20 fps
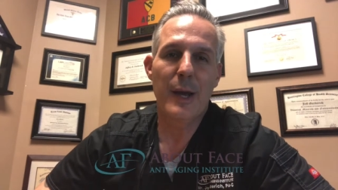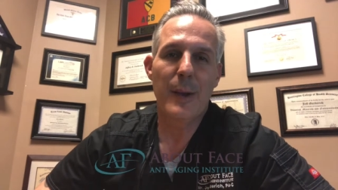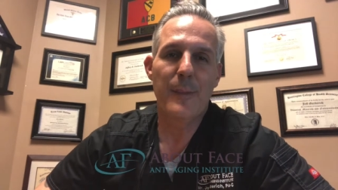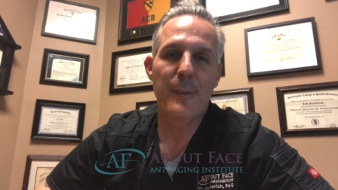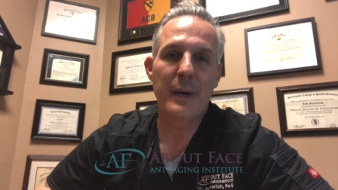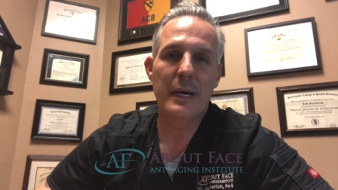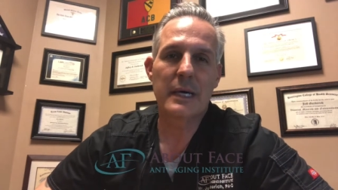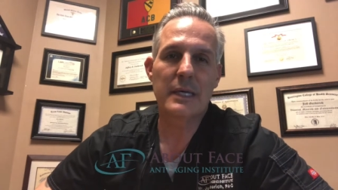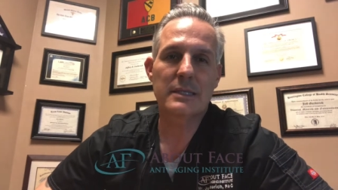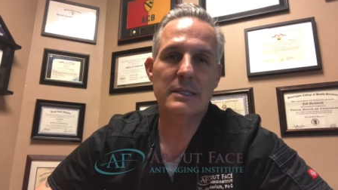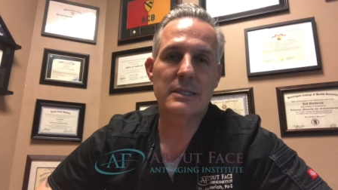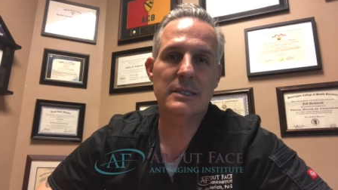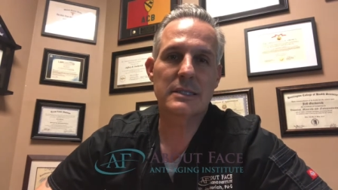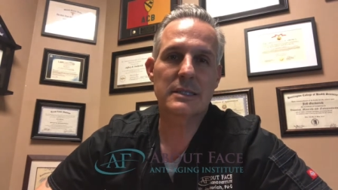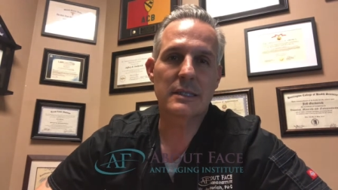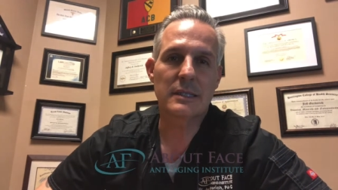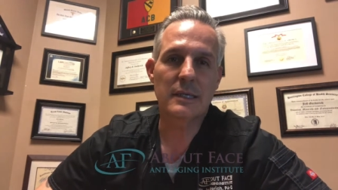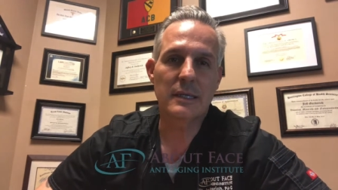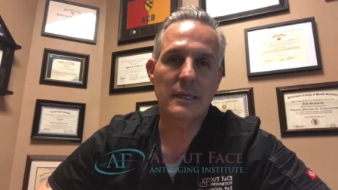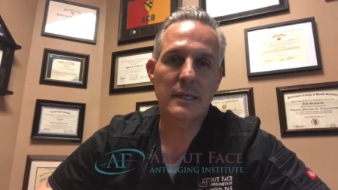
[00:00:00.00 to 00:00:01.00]
But,
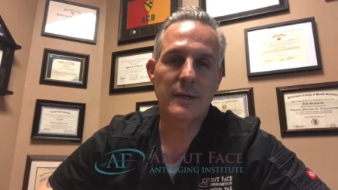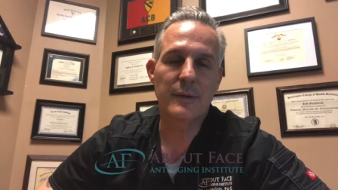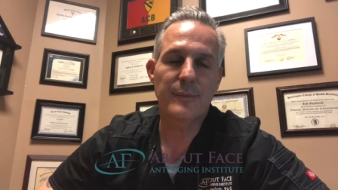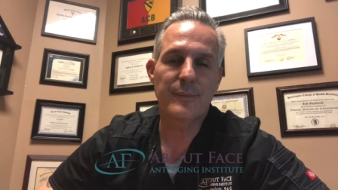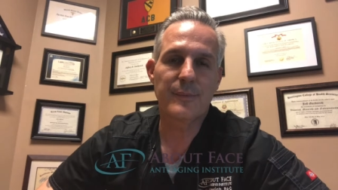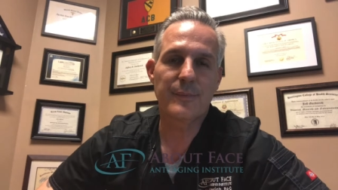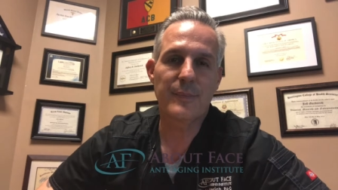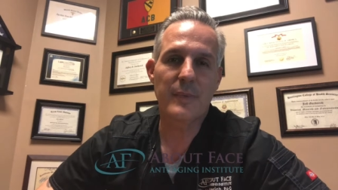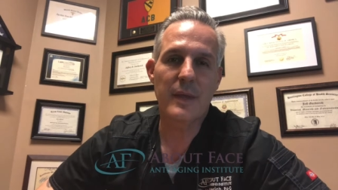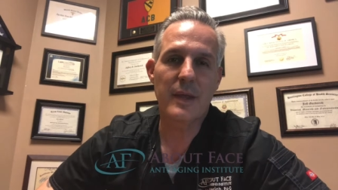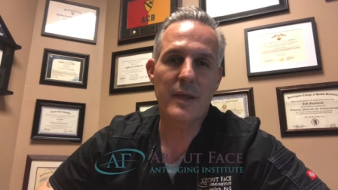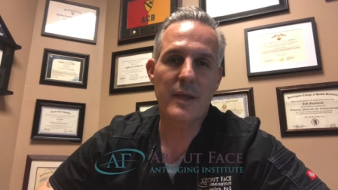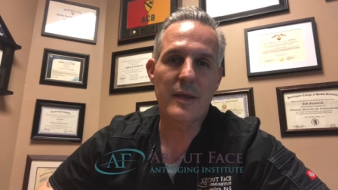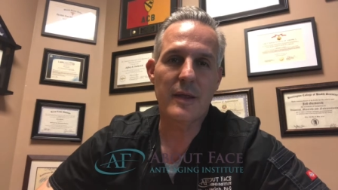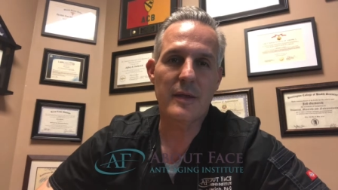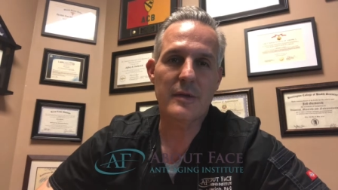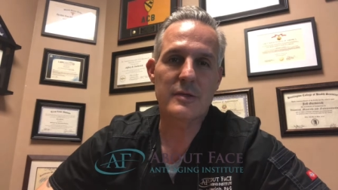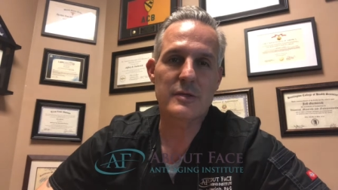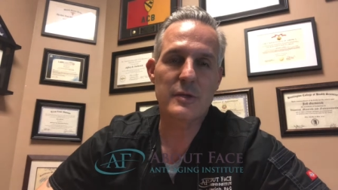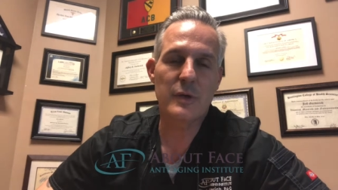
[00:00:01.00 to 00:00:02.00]
um,
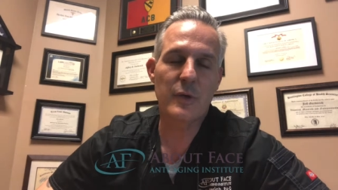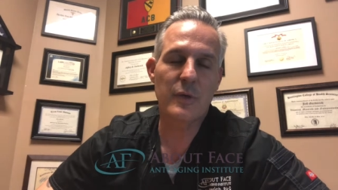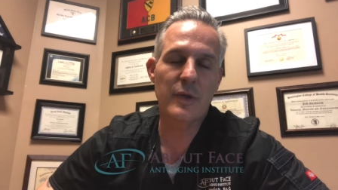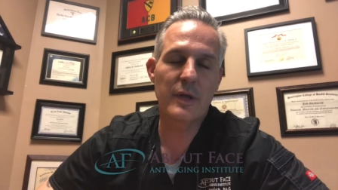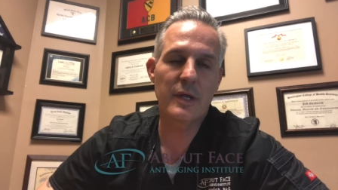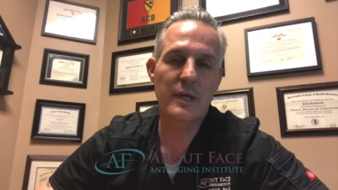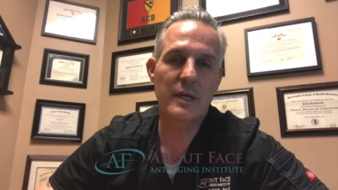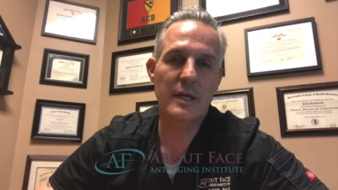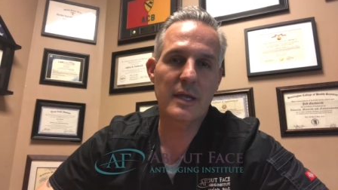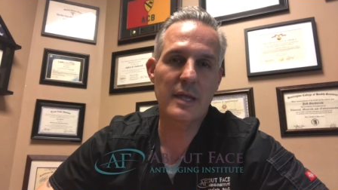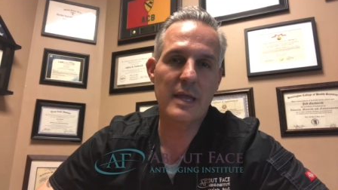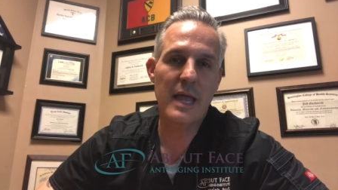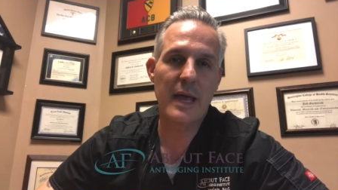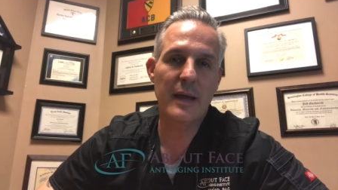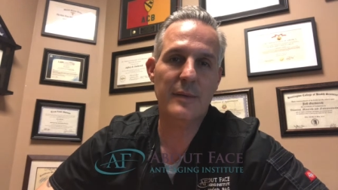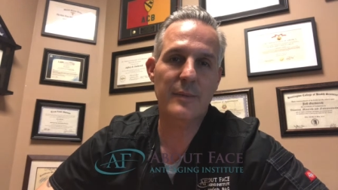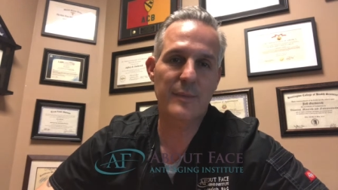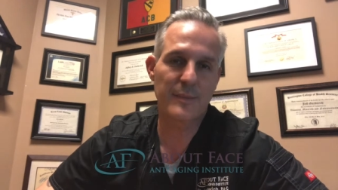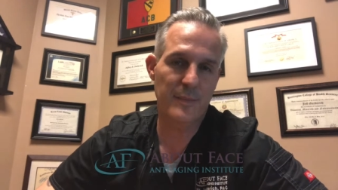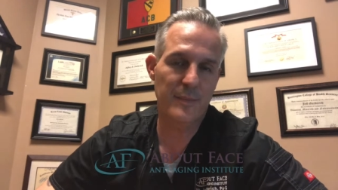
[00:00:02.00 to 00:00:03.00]
and so then that